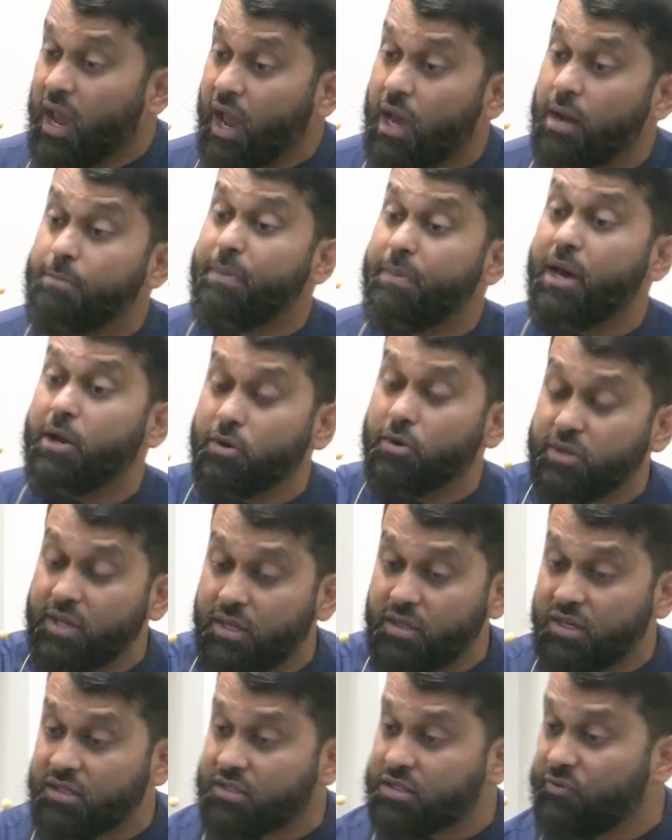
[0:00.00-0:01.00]
And better
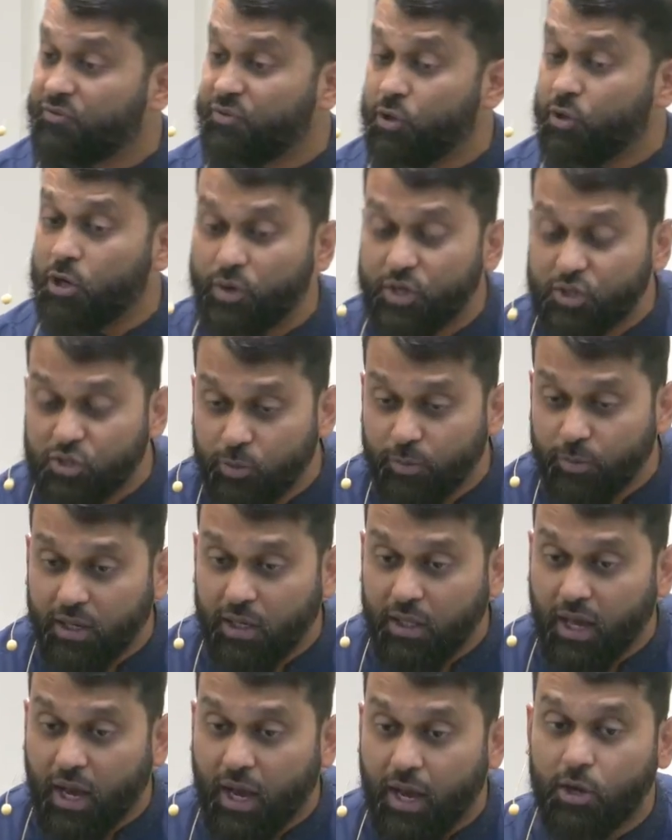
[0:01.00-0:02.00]
than this, if you know it to
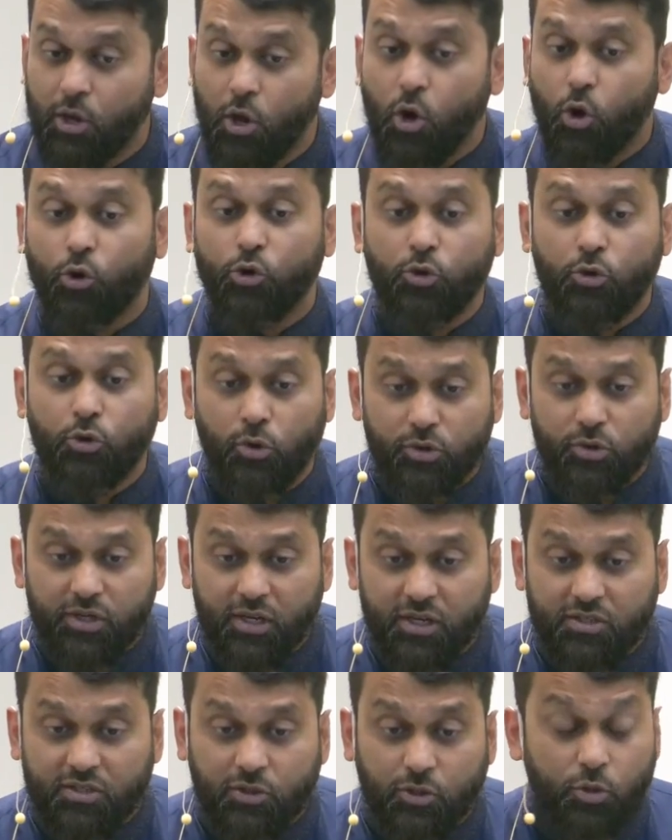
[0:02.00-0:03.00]
be a lie or you know
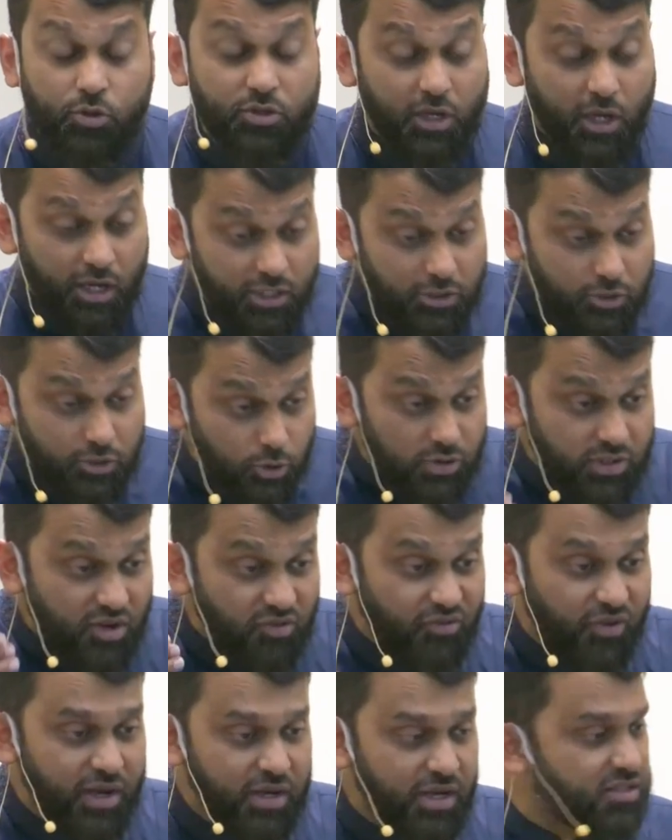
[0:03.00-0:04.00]
the excuse, is you
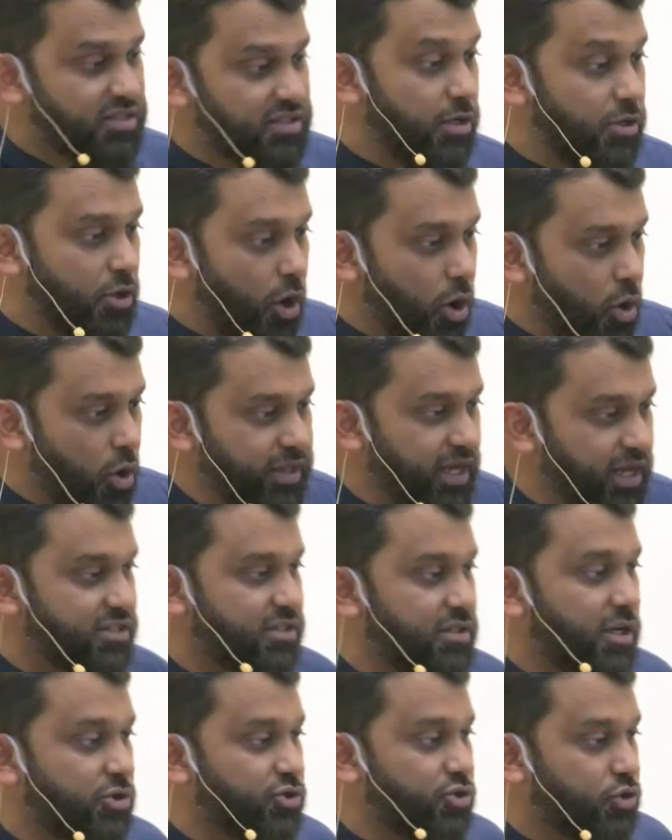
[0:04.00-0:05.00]
defend and say, no,
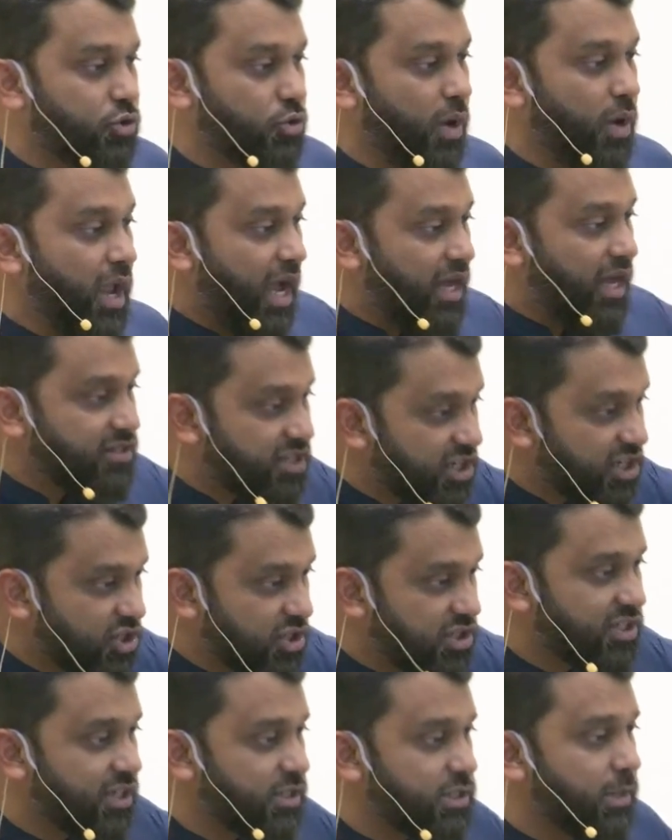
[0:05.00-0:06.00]
that's not true, and such
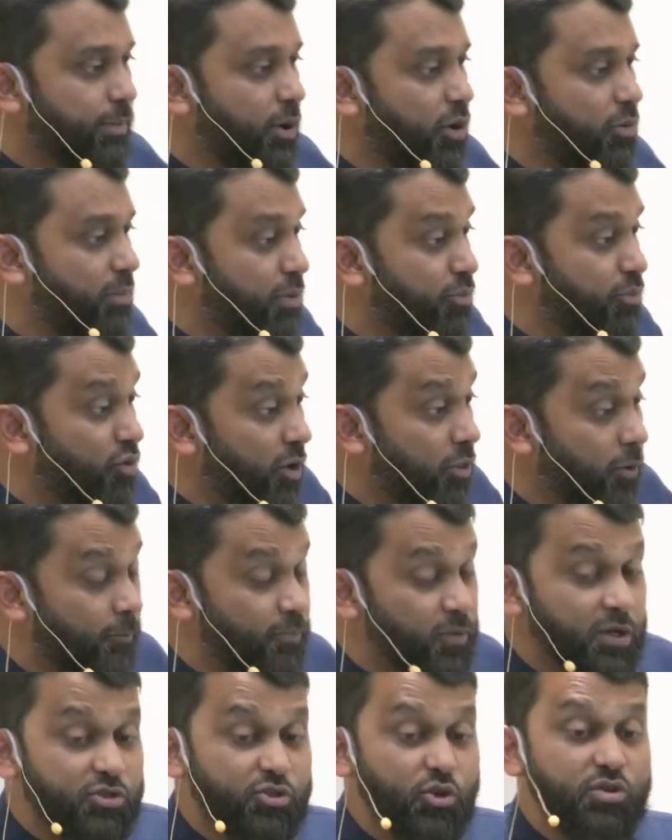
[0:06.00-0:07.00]
and such about my
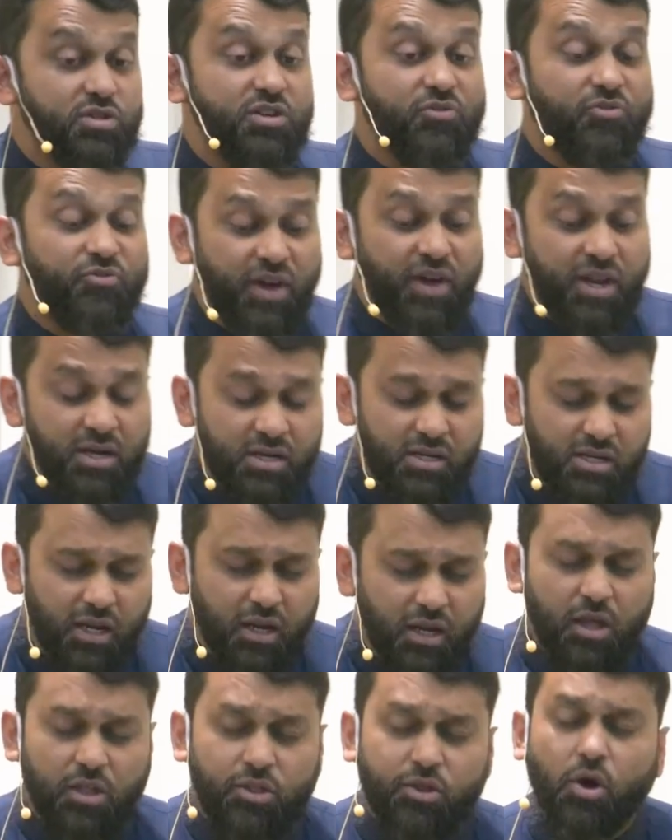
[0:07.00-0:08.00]
brother. So
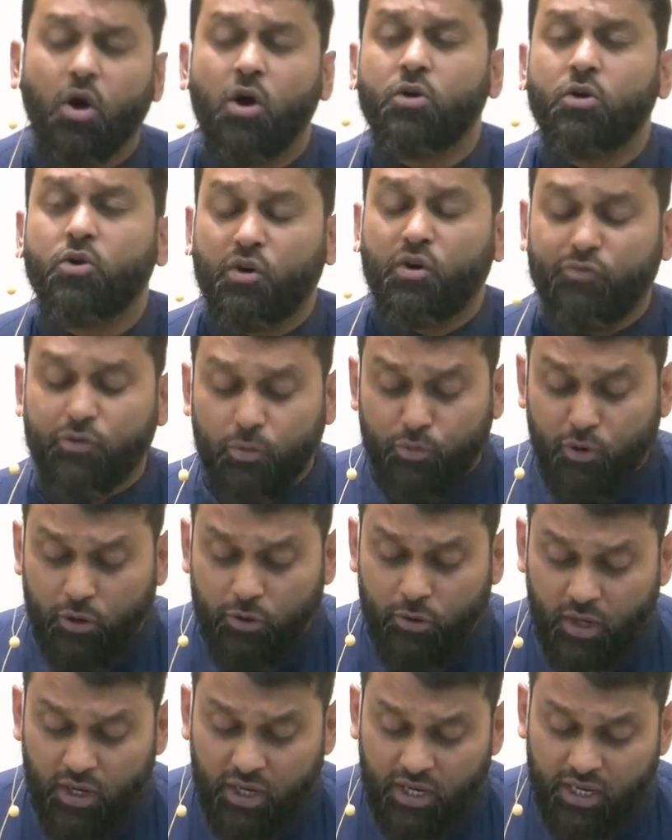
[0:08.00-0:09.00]
defending the honor of your
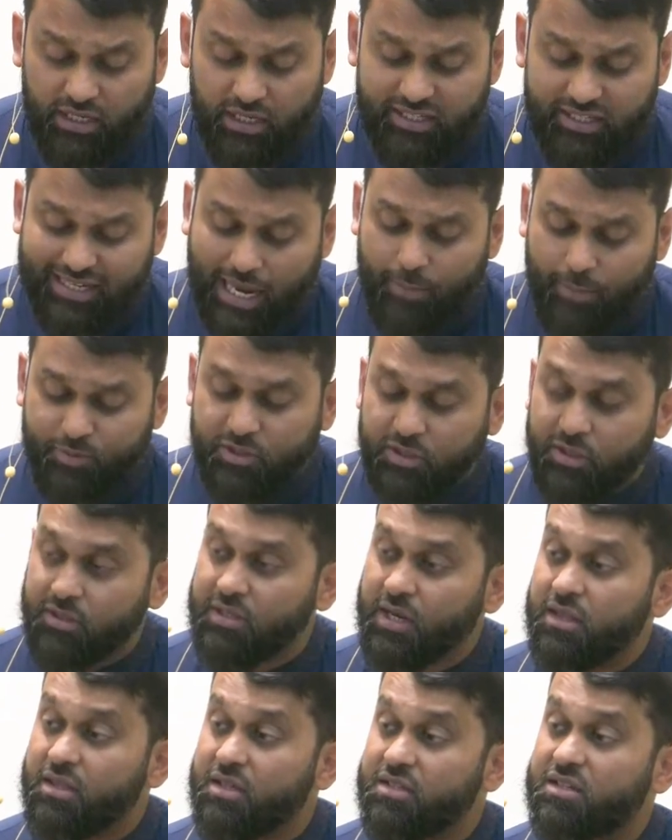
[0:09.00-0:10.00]
brother in his
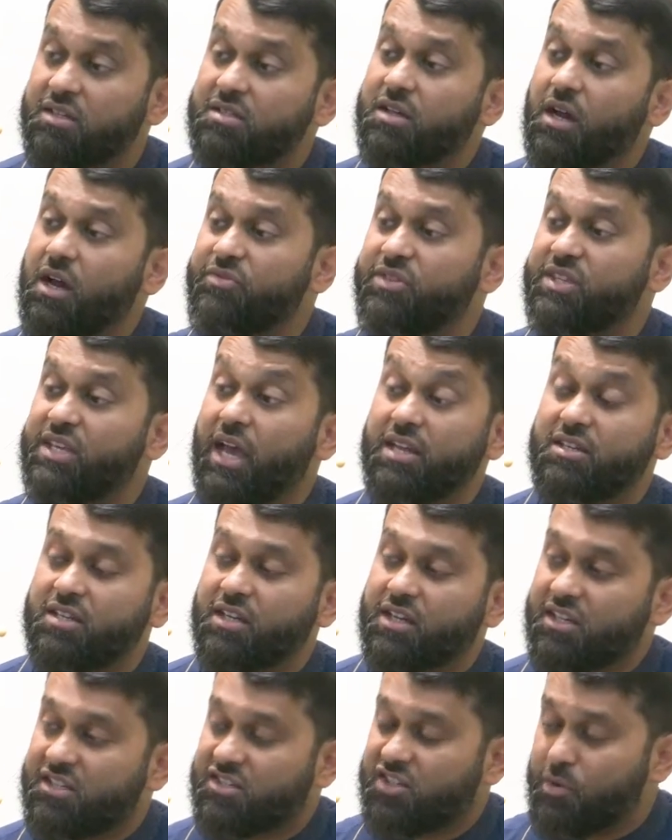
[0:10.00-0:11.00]
absence. This is of the
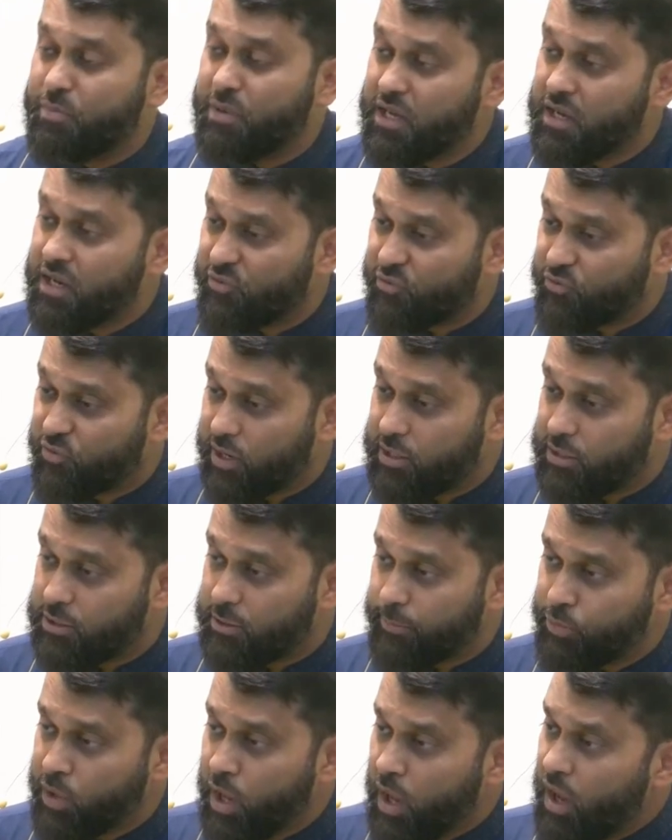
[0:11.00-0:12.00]
etiquettes of being a friend.